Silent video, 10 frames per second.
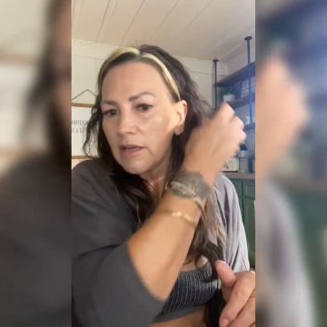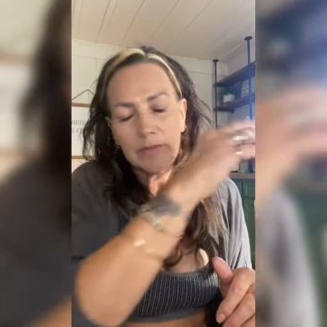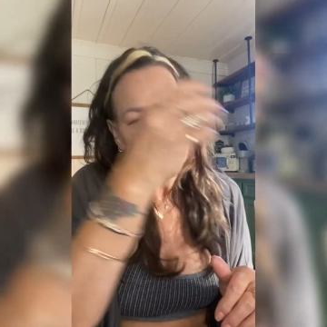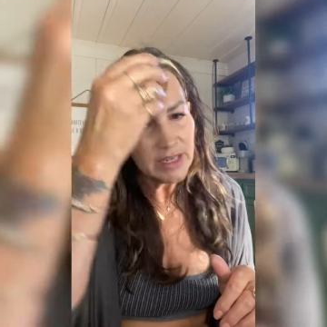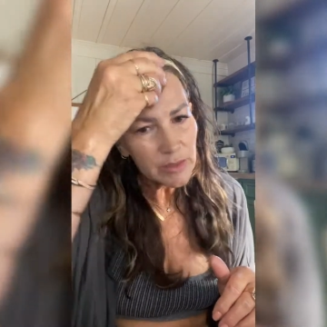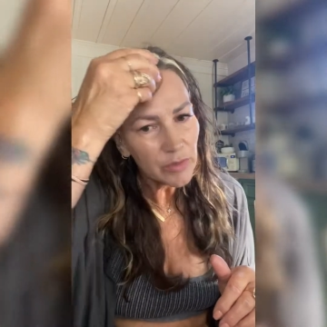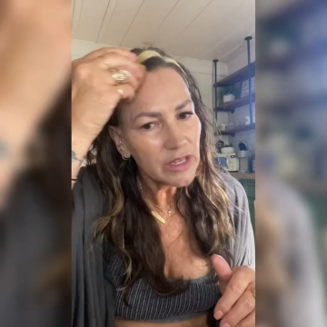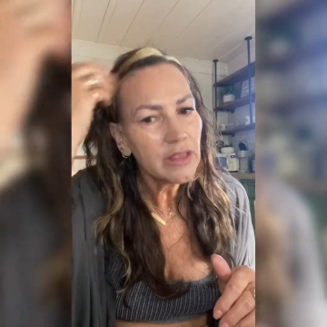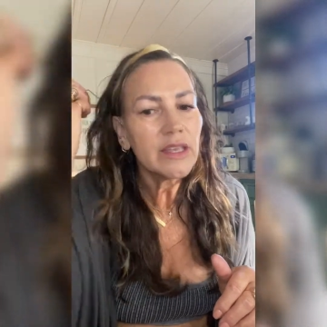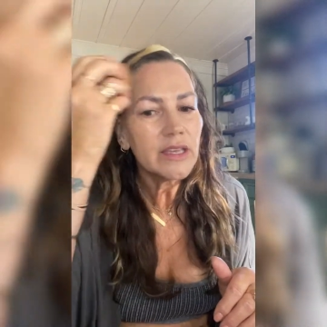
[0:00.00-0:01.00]
Mine's pretty
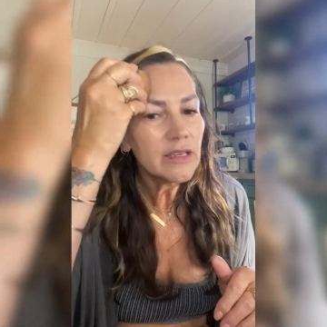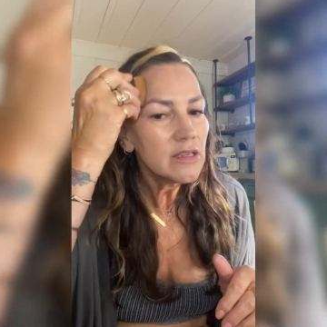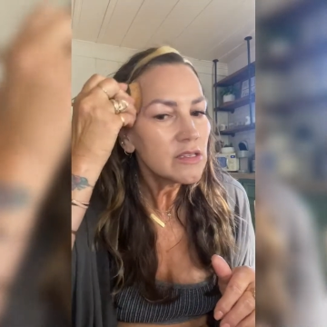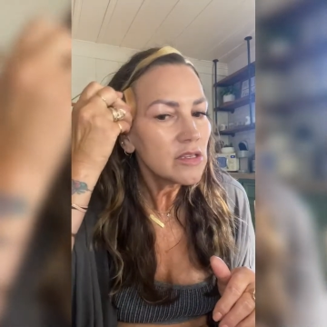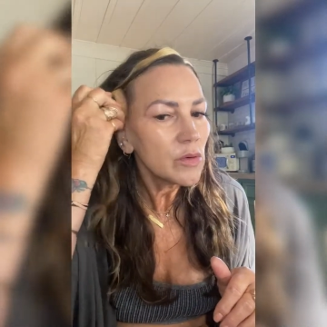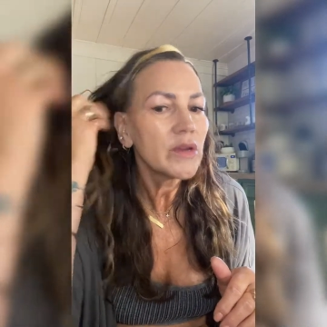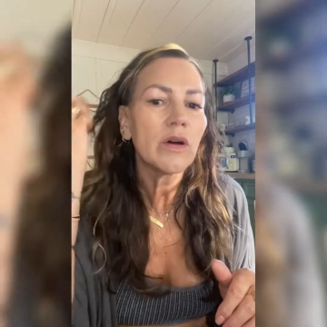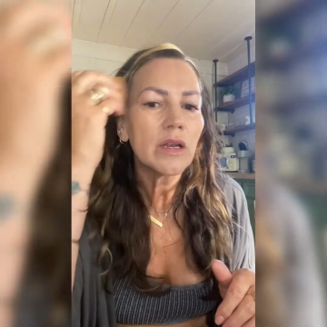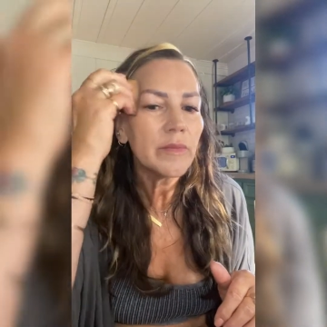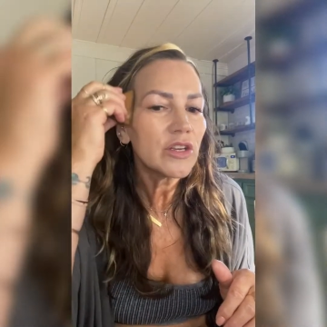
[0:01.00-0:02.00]
thin, so we
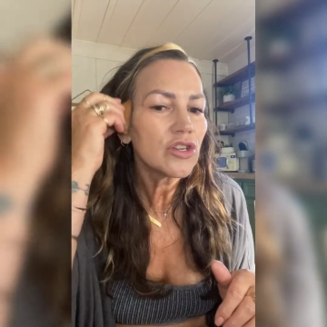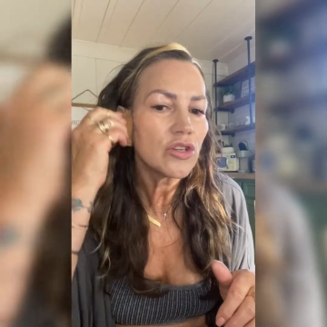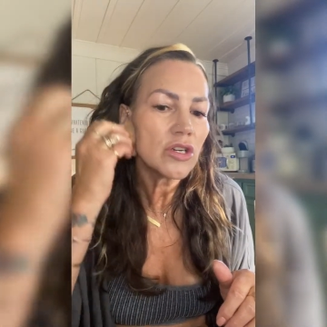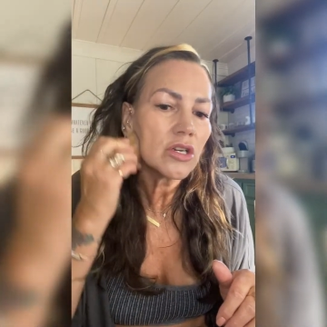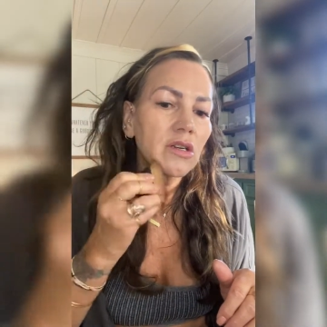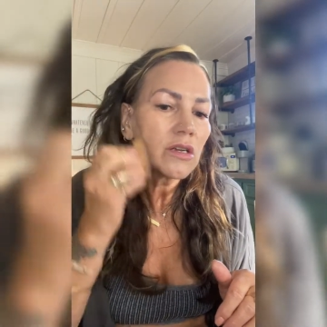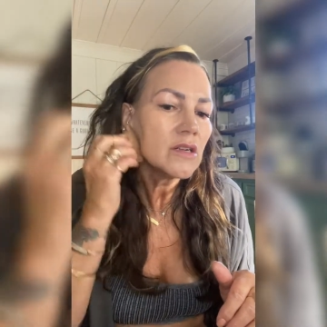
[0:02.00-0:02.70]
wanna make sure